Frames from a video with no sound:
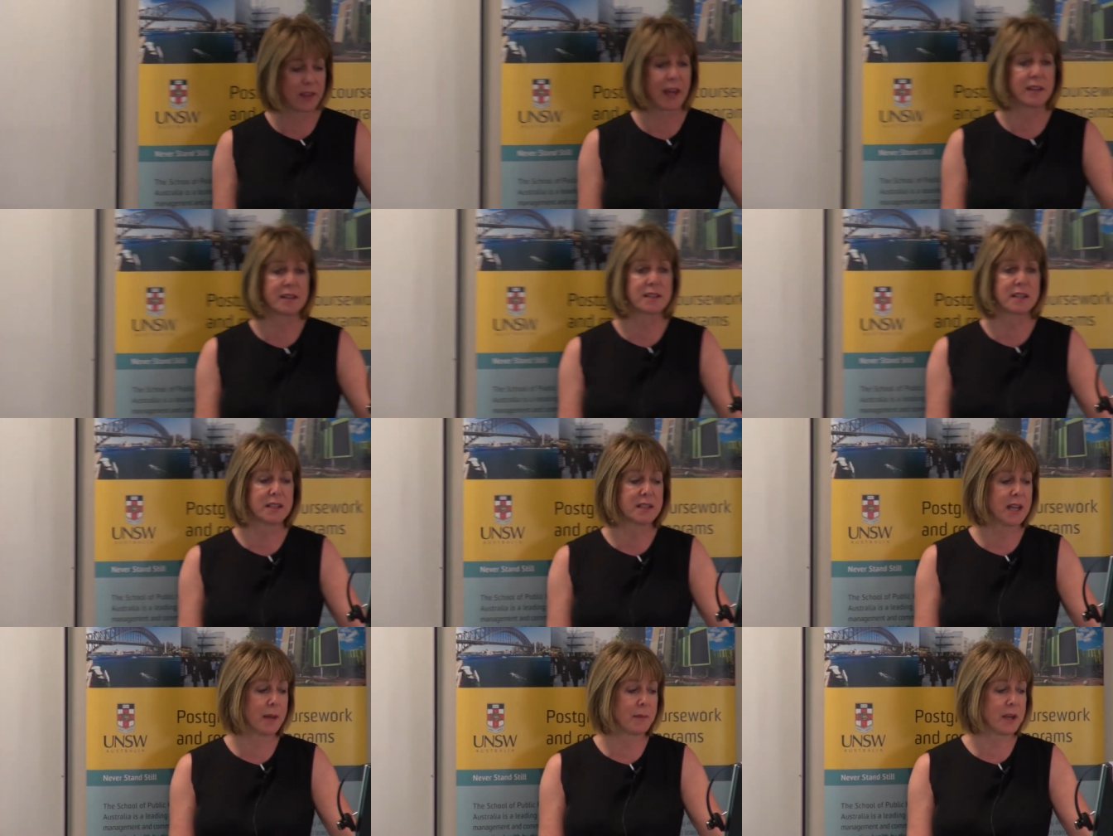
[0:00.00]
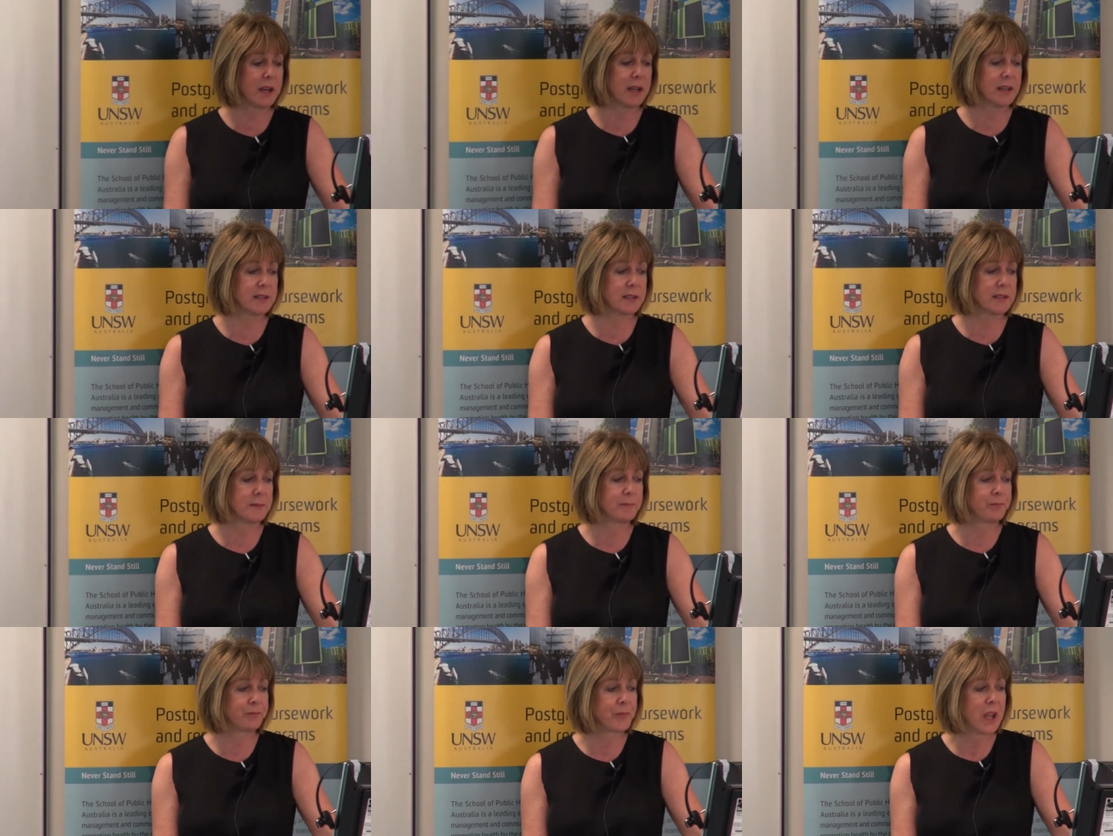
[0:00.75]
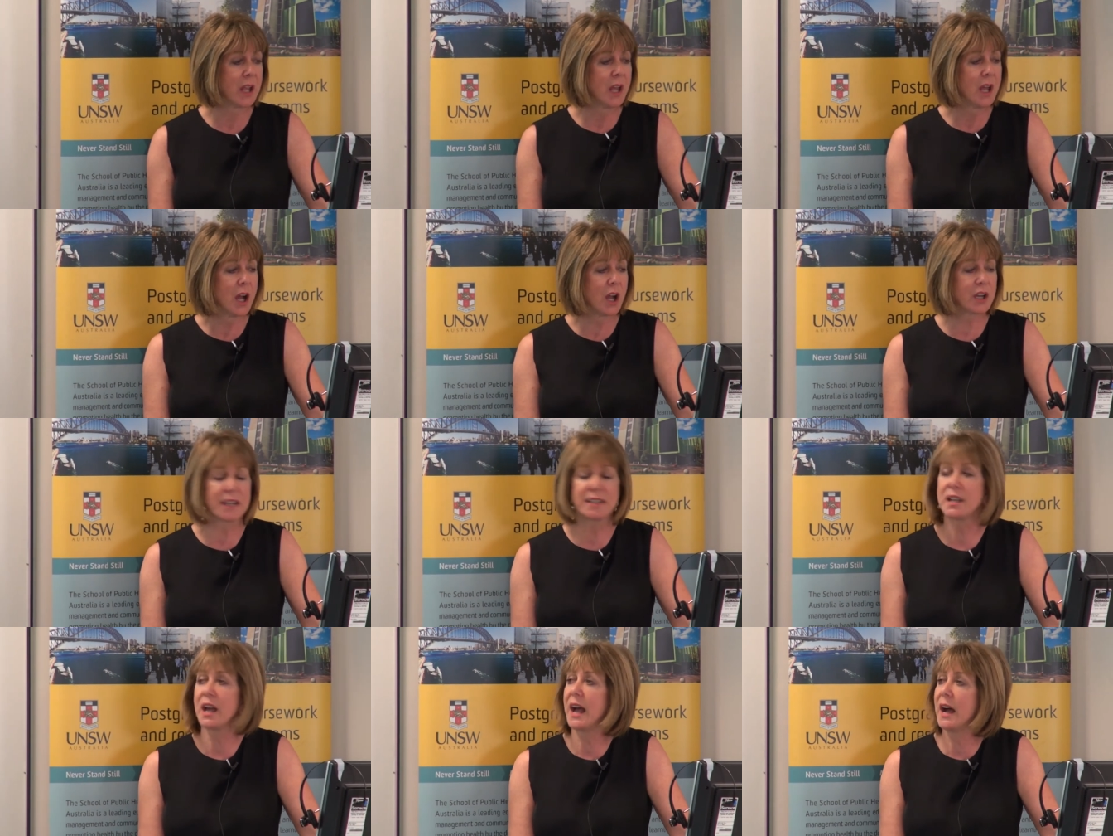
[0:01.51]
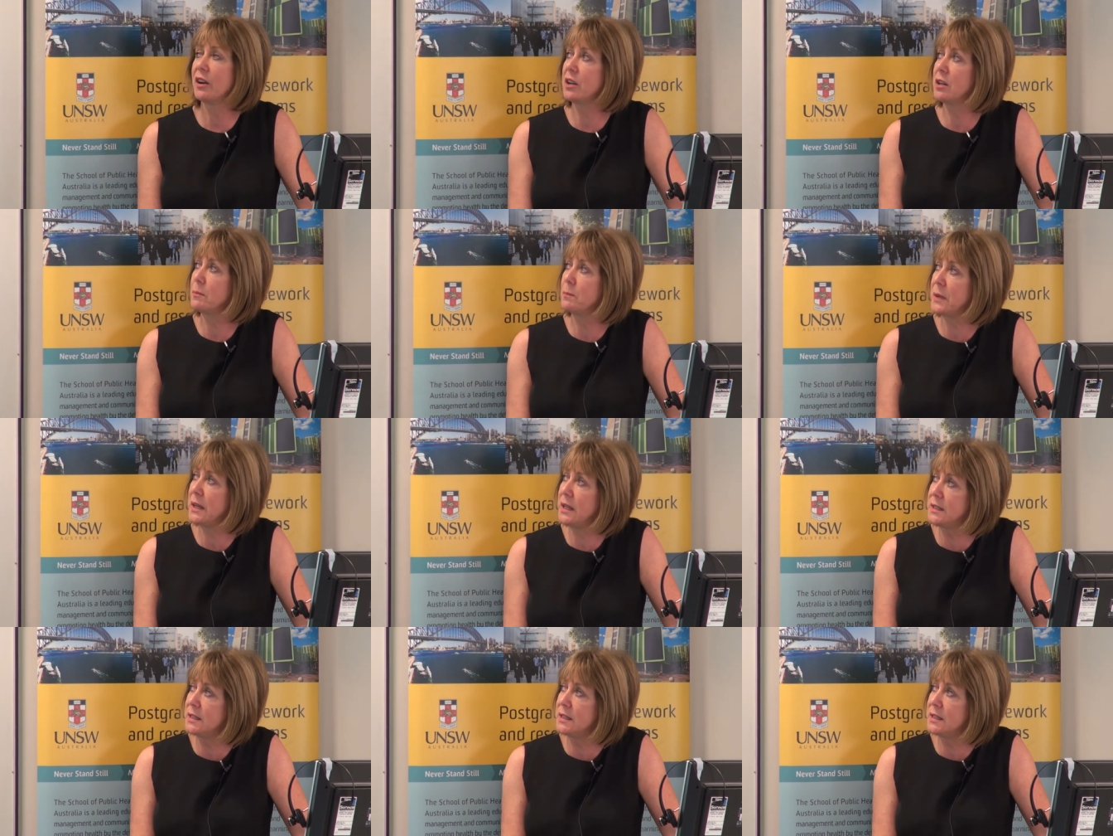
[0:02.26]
that is contaminated. Okay, so how can it be